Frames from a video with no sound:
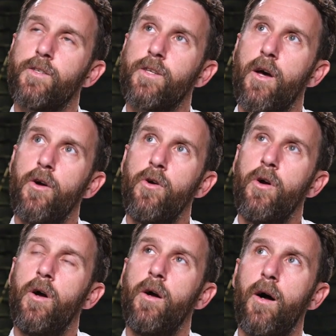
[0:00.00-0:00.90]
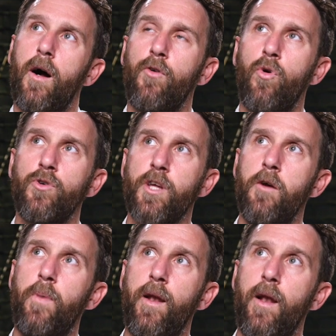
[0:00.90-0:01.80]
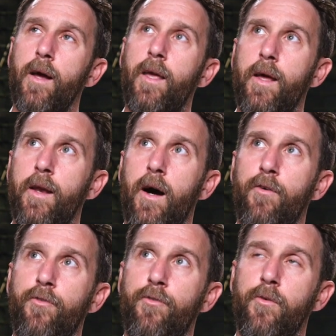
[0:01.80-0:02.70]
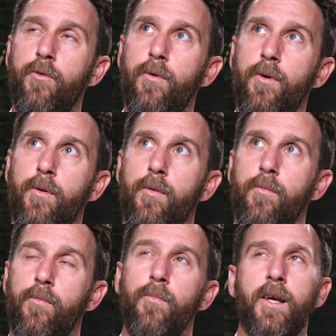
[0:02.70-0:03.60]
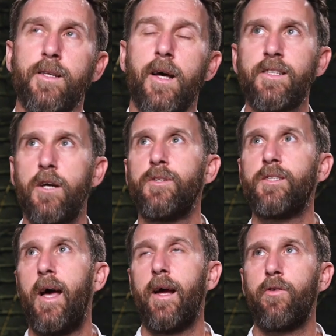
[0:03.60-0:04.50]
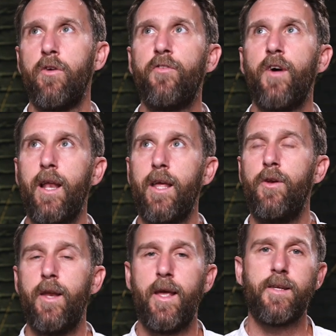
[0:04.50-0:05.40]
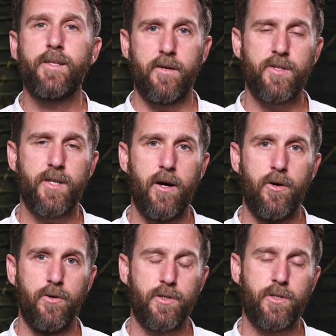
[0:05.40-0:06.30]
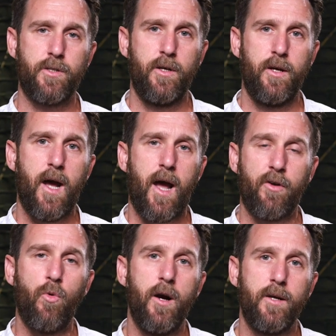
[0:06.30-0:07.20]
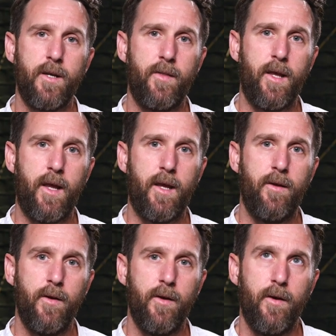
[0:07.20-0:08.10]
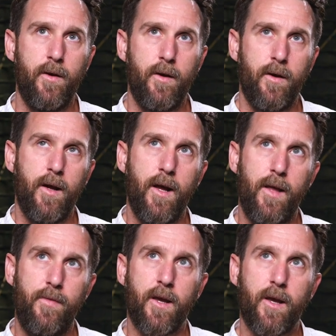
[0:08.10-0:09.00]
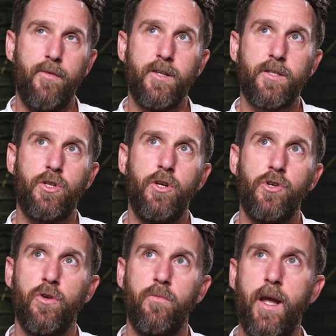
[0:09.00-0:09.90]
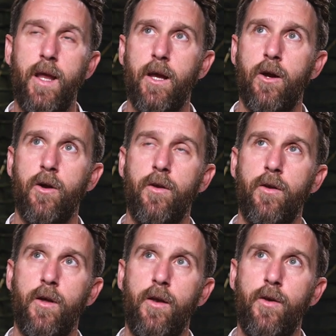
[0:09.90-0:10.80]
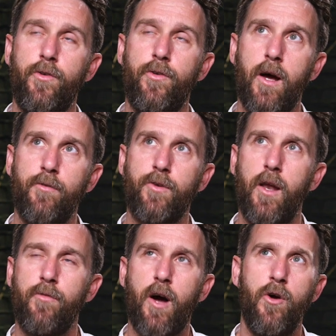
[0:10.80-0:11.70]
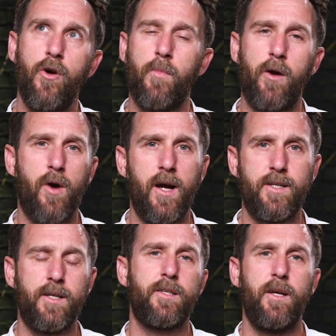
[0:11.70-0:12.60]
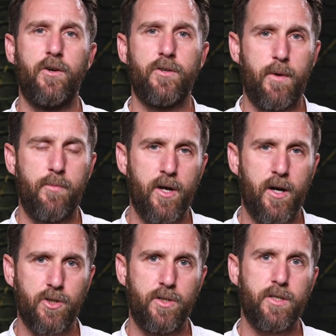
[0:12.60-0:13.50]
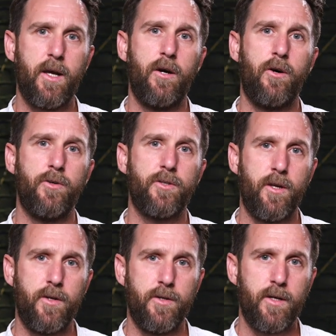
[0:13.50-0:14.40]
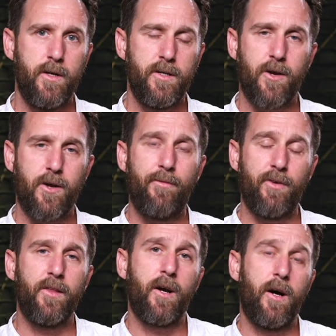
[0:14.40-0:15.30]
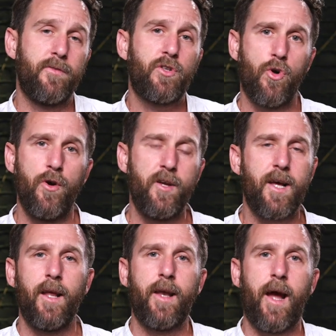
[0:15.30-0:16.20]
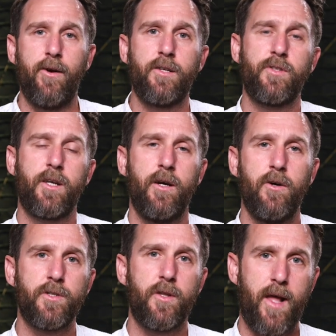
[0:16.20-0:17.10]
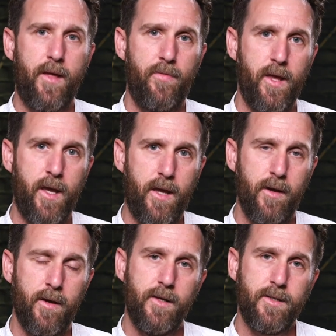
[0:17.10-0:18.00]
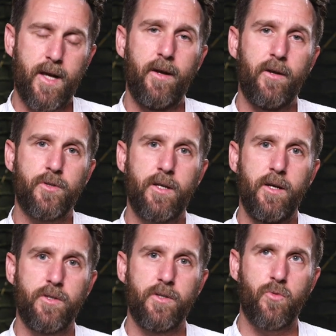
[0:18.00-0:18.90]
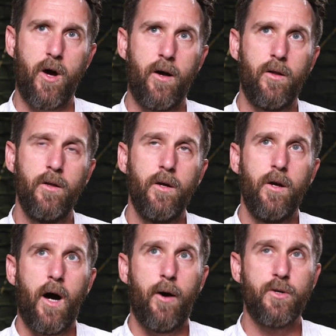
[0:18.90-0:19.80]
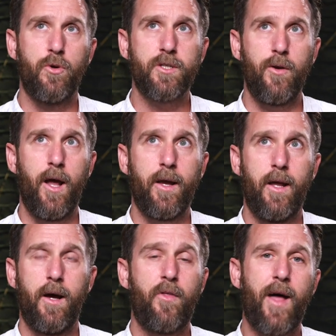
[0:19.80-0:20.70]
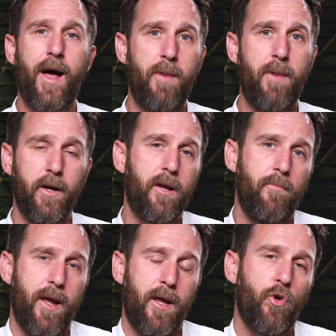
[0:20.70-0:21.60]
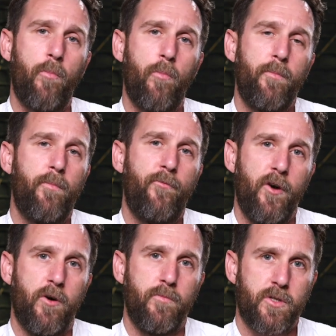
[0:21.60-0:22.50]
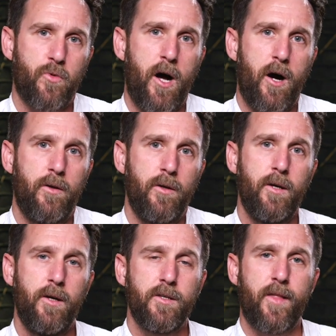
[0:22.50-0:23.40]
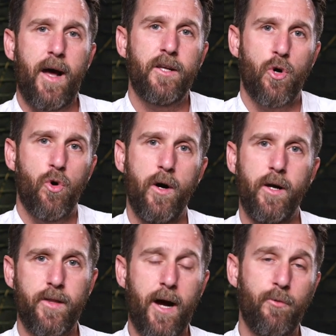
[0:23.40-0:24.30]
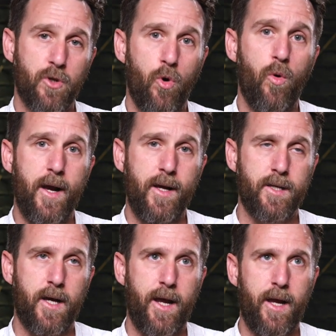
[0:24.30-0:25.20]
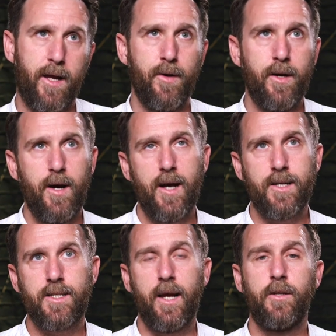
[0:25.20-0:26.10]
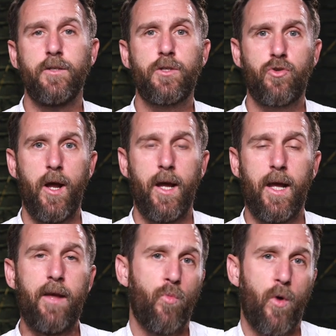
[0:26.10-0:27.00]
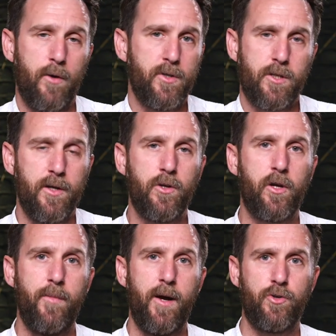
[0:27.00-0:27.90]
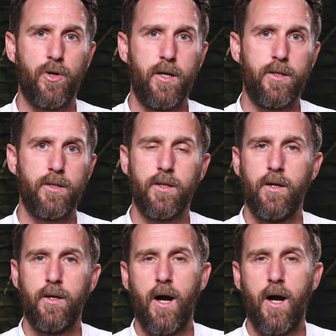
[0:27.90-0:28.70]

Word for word: So I've also been lucky enough because, as I was saying, I've got a fairly unique set of skills, having worked in the in the kind of institutional media and, and have kind of honed my writing skills and my production skills and so having the kind of storytelling narrative skills and then the technical skills as well I was also lucky enough that that meant I could make corporate films as well. So that has always that was always a a second string, even when I was doing documentaries.